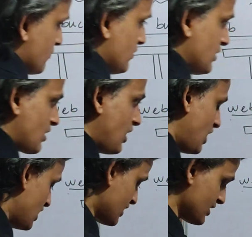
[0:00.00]
where
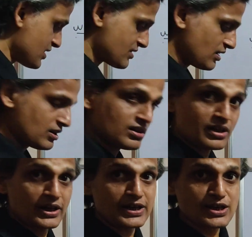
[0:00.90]
R is the
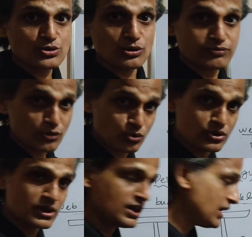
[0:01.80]
radius of
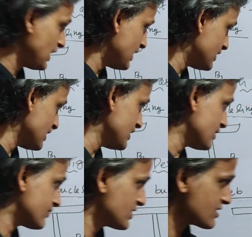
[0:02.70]
roof and
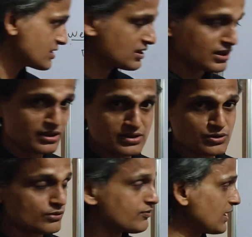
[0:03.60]
TF is the
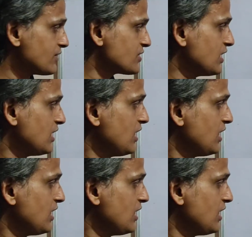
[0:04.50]
thickness of flange.